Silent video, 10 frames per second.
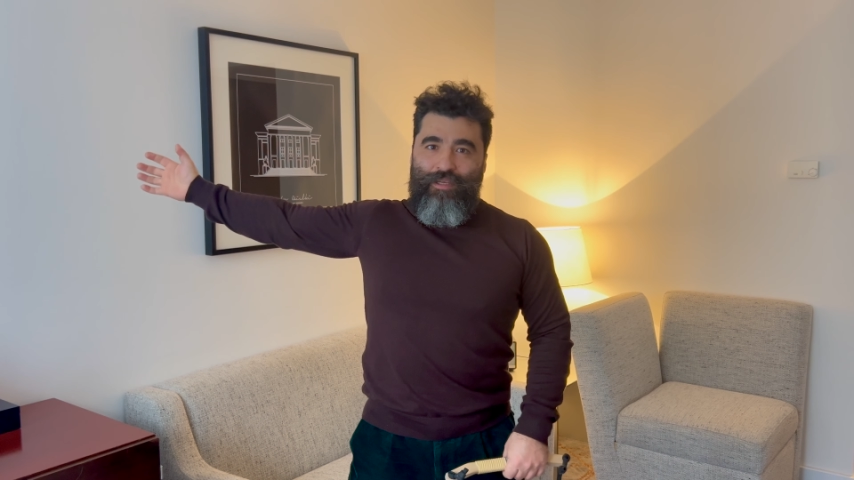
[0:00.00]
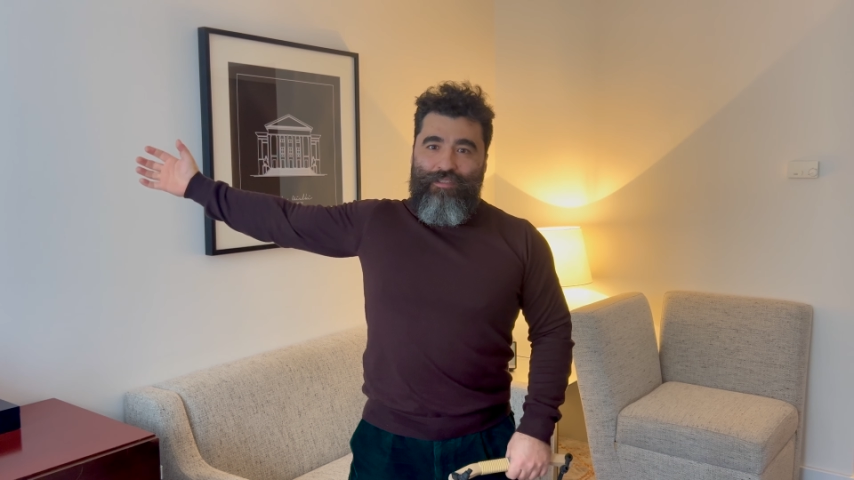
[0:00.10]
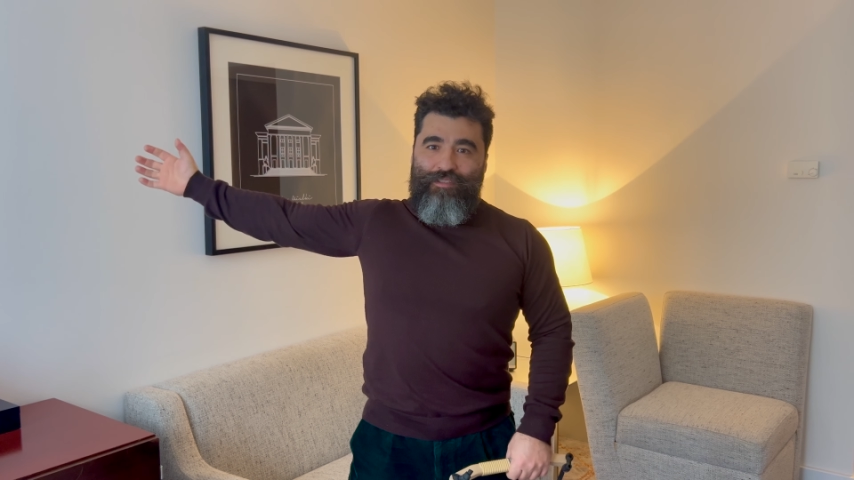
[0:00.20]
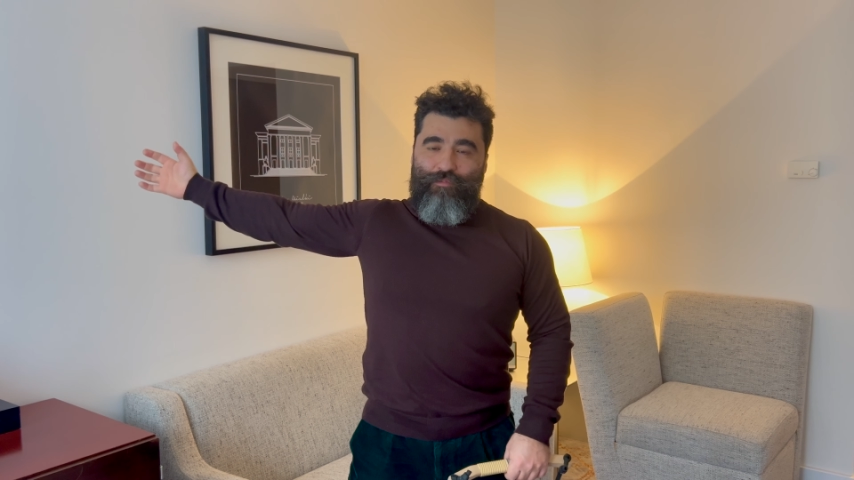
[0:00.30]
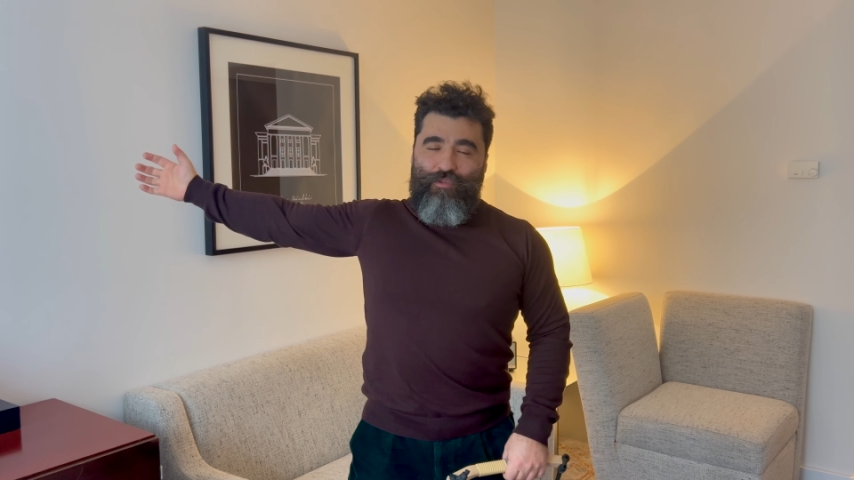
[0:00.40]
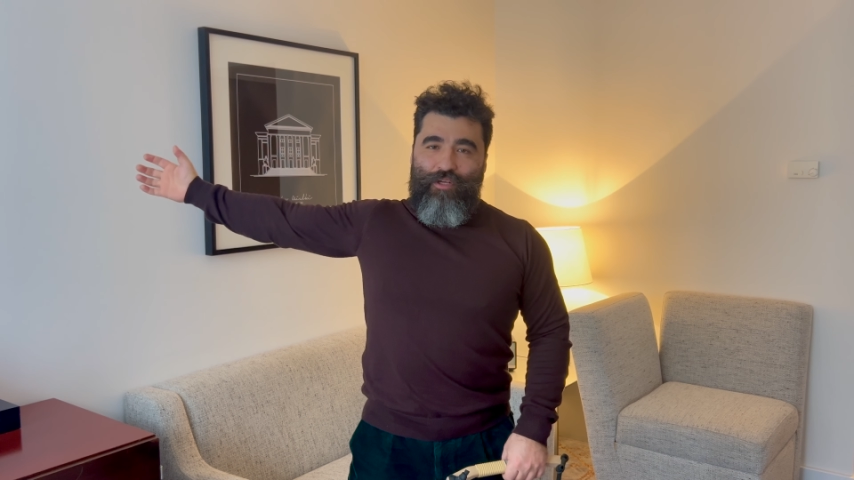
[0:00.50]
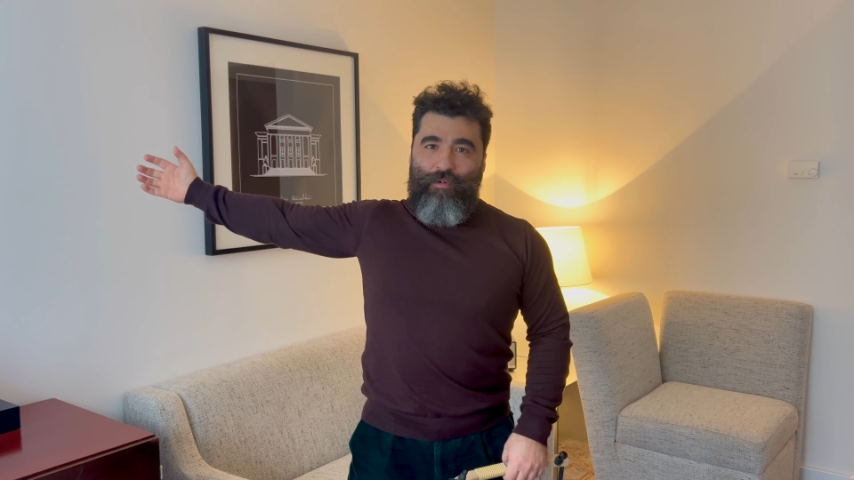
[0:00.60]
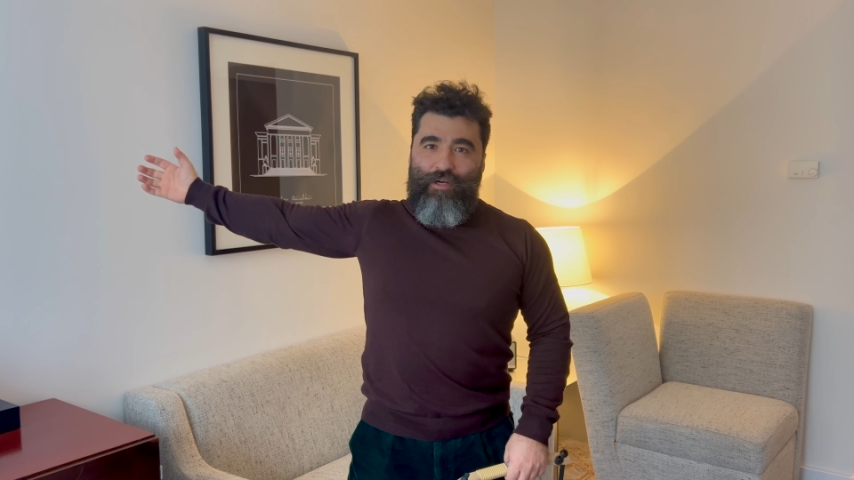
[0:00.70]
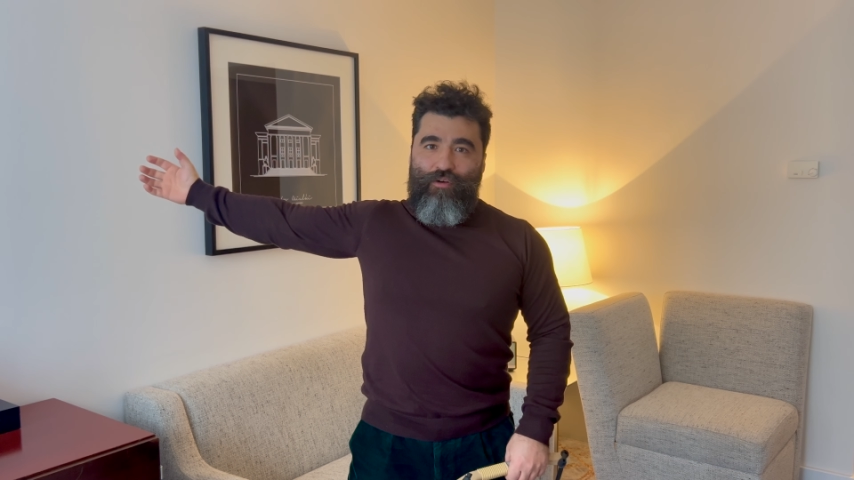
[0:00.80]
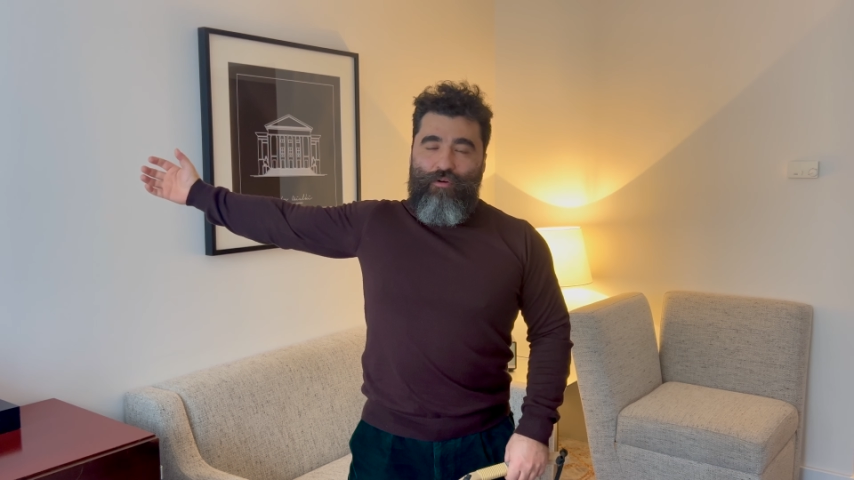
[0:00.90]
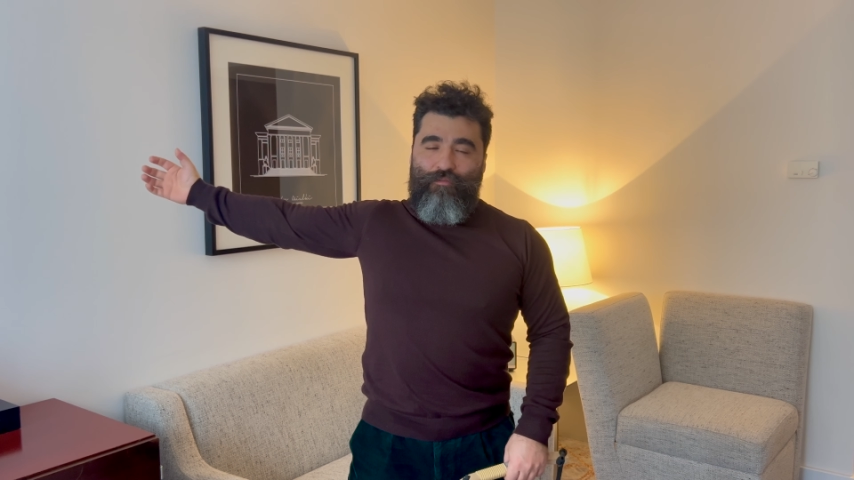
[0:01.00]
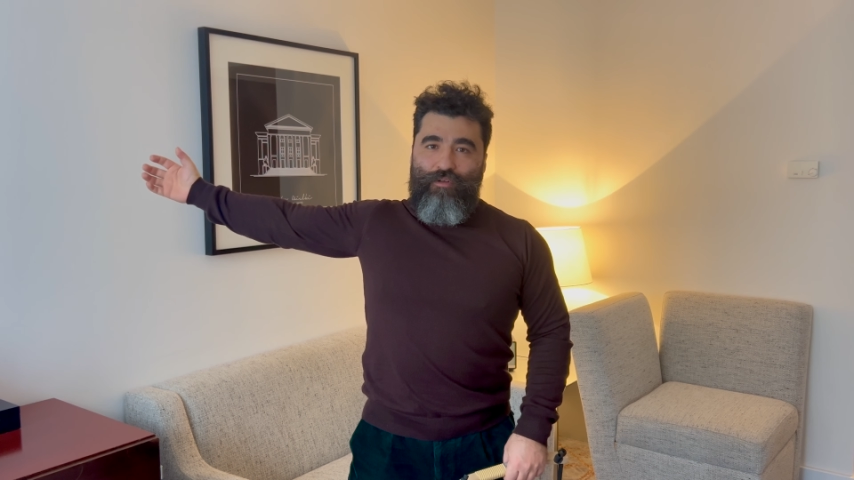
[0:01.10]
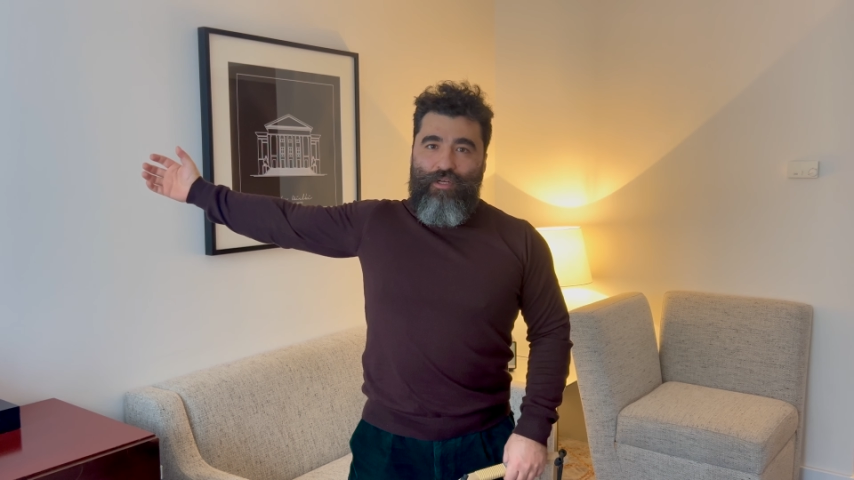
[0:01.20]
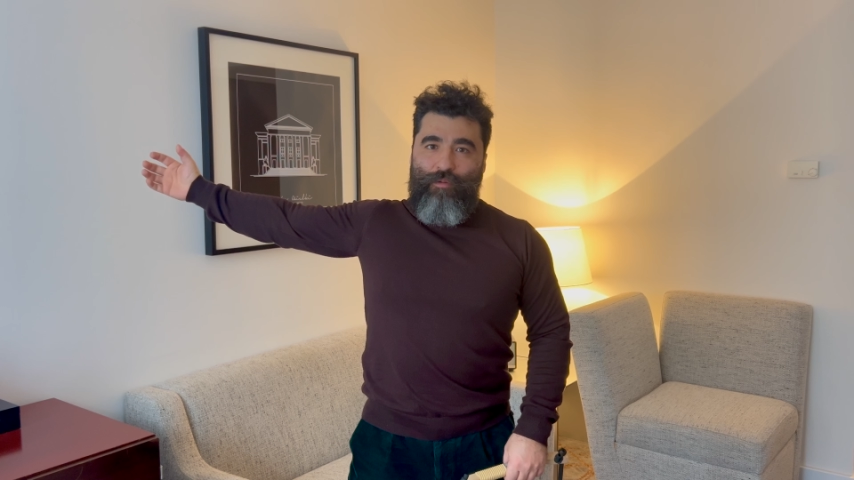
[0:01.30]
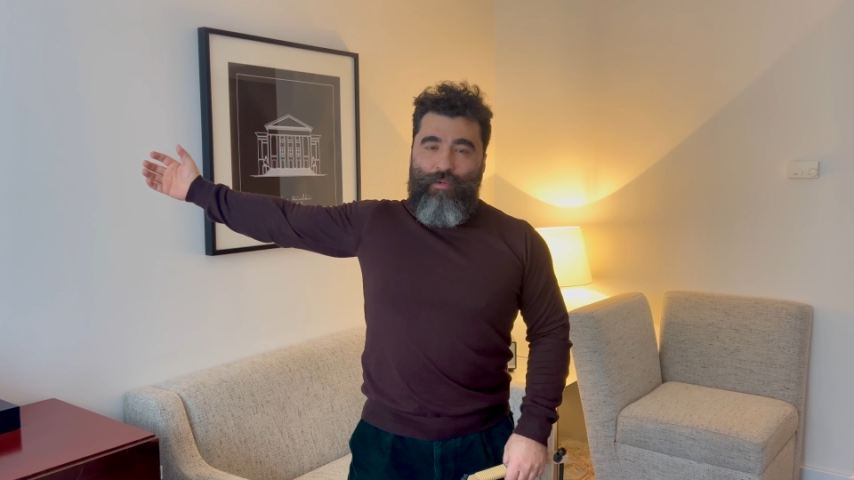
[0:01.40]
some trademark of
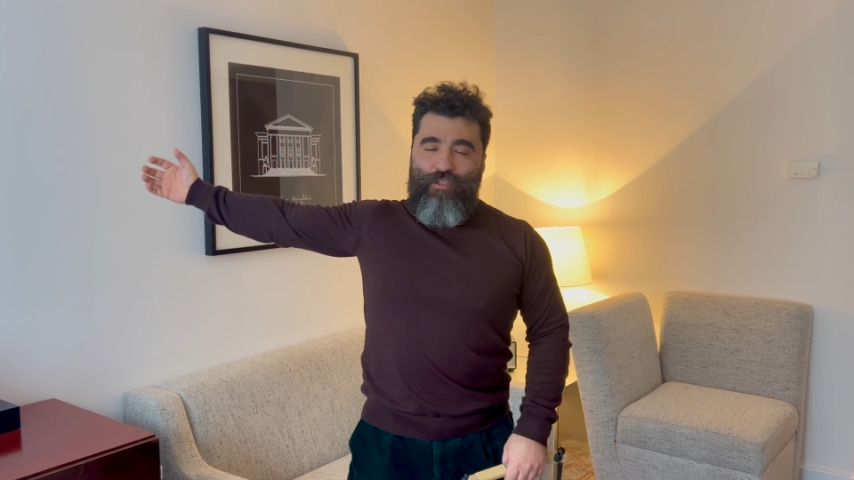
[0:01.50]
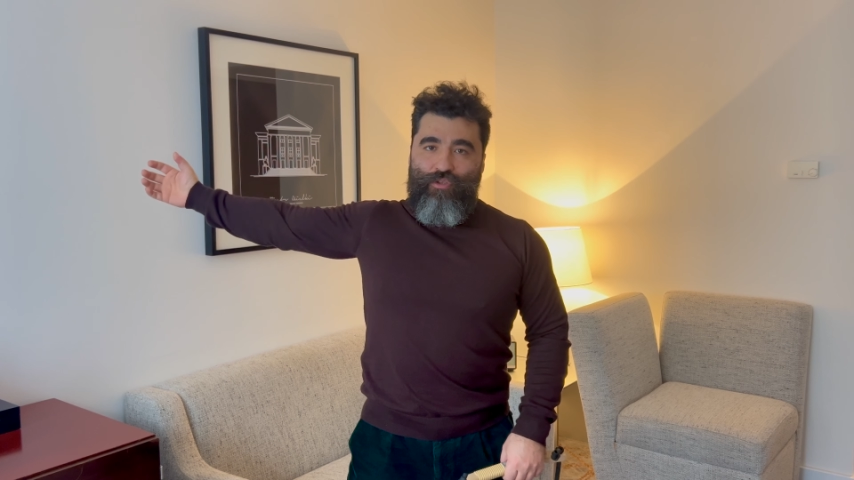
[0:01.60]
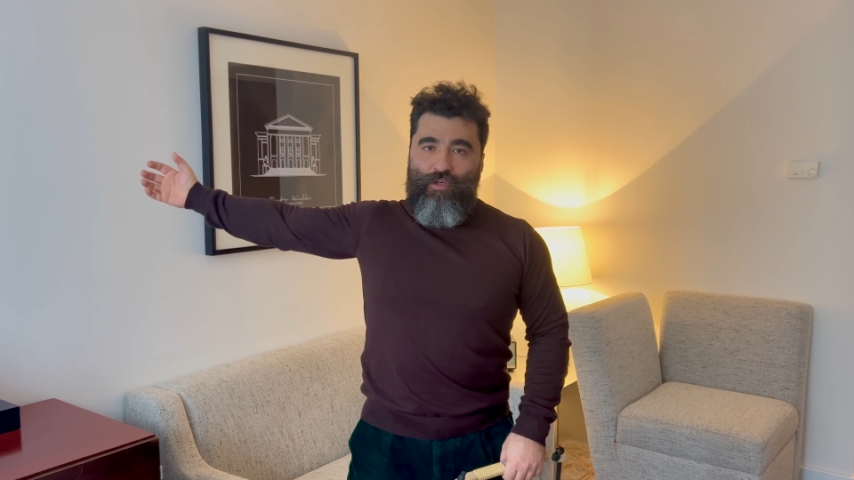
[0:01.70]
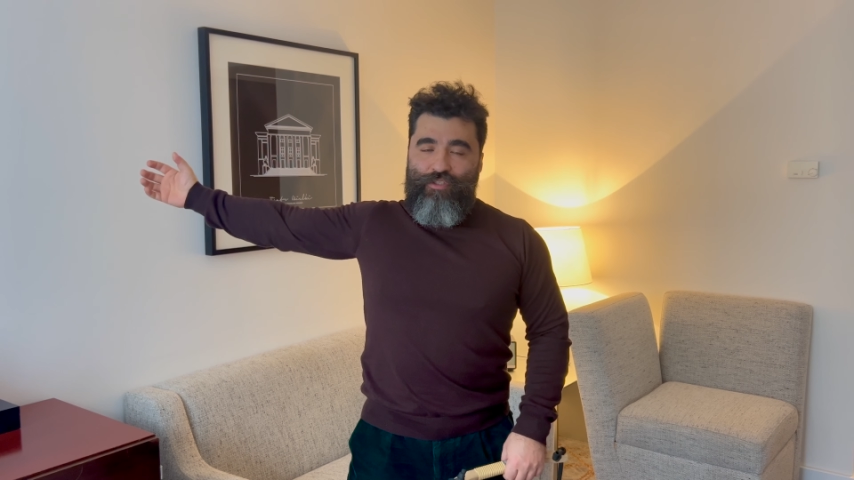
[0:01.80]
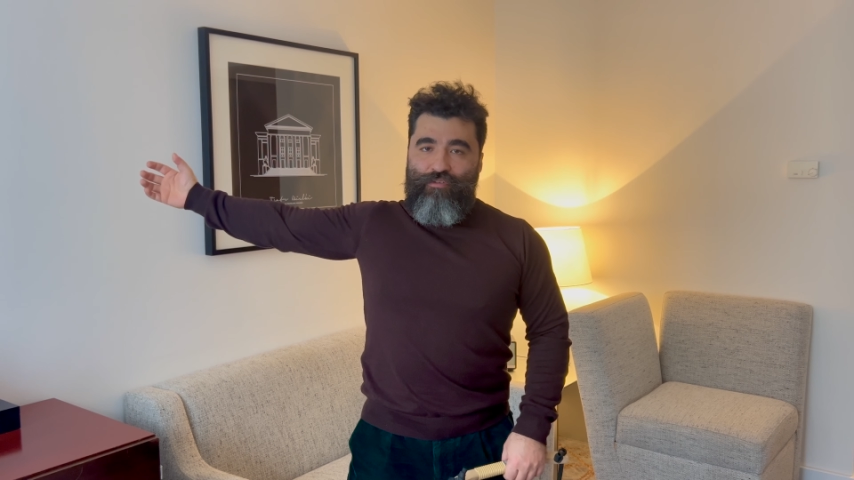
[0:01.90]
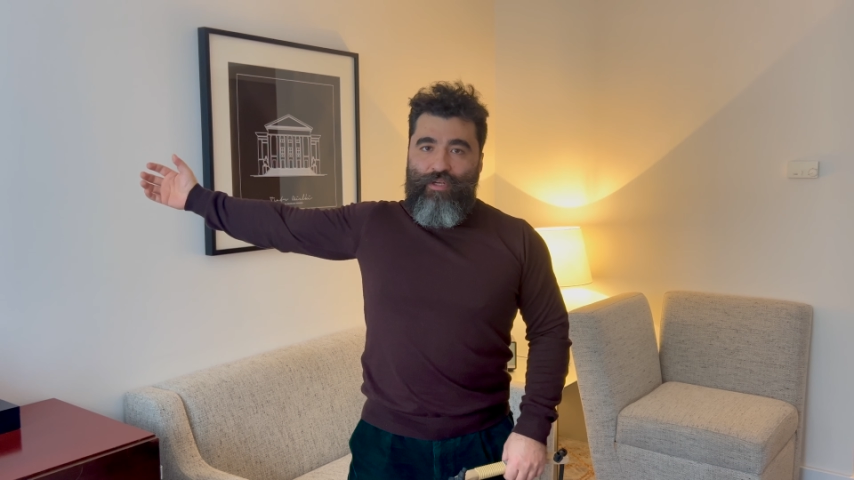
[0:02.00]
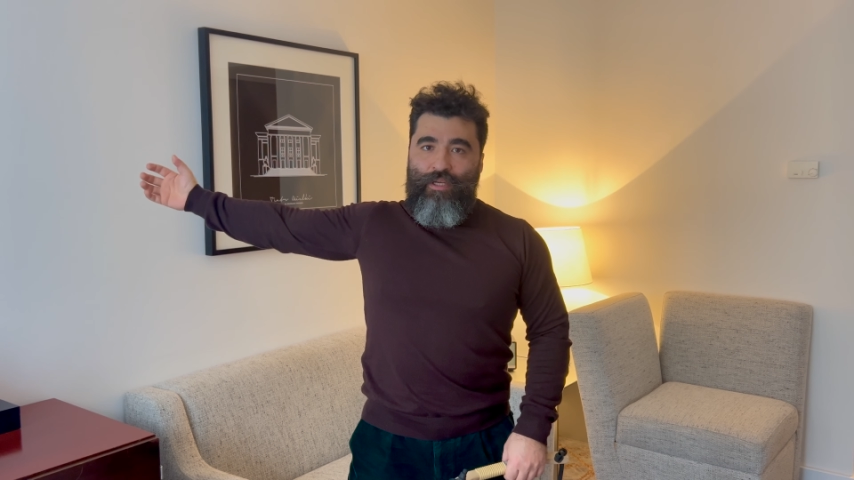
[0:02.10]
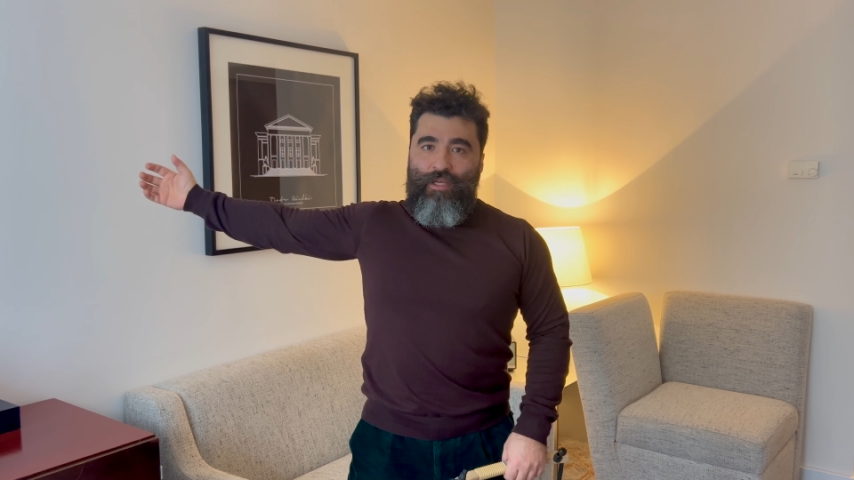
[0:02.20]
Manchu Archery,